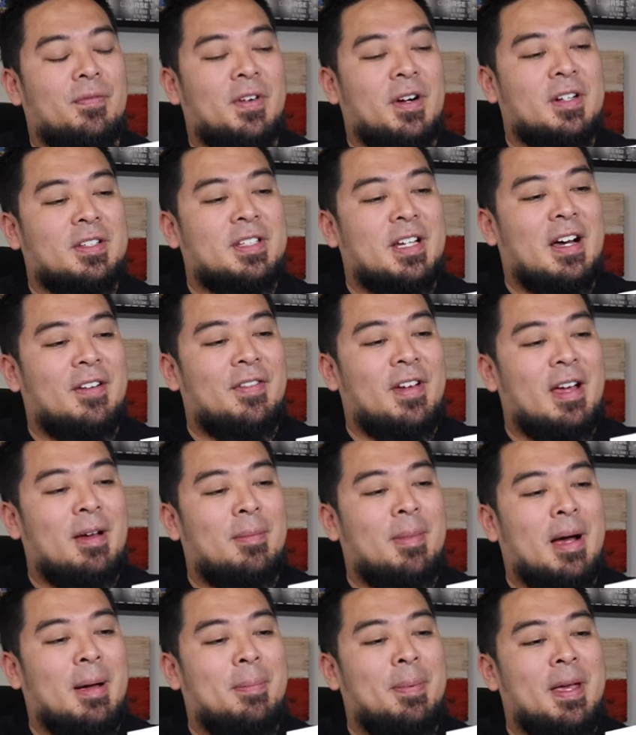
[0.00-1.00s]
First off,
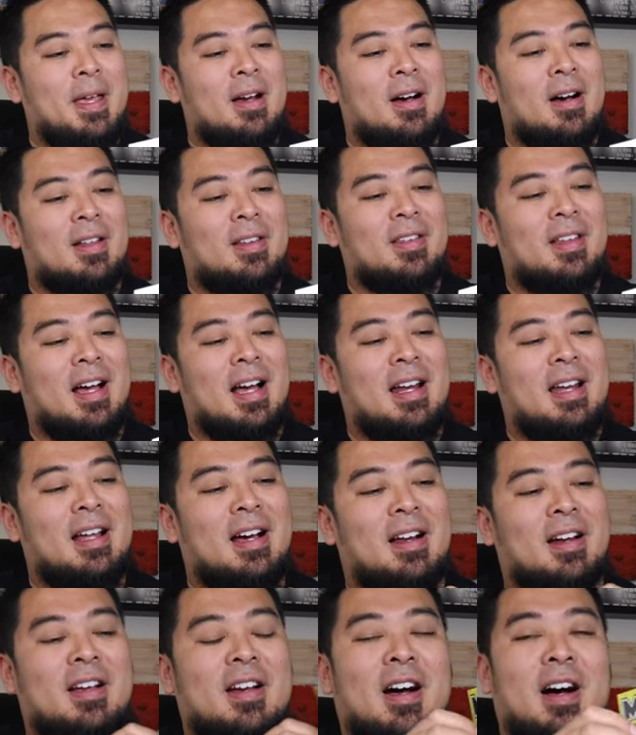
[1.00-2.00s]

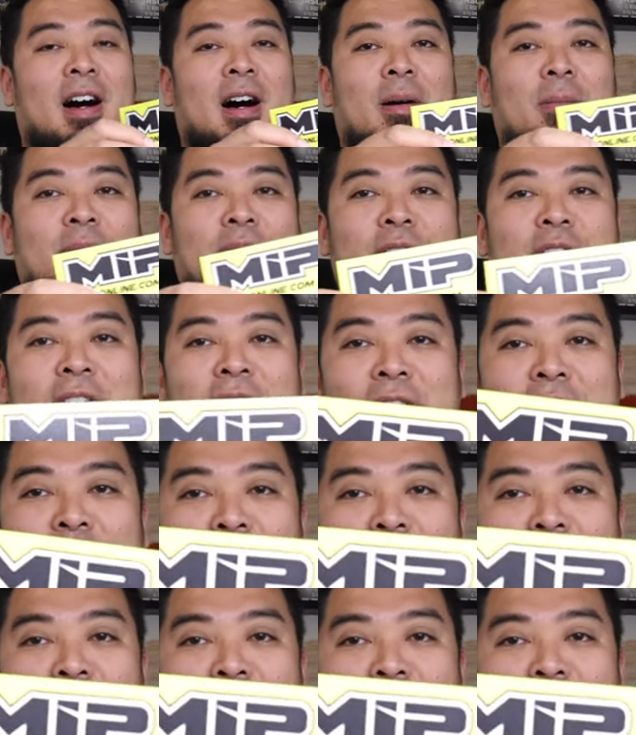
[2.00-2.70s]
miponline.com Gen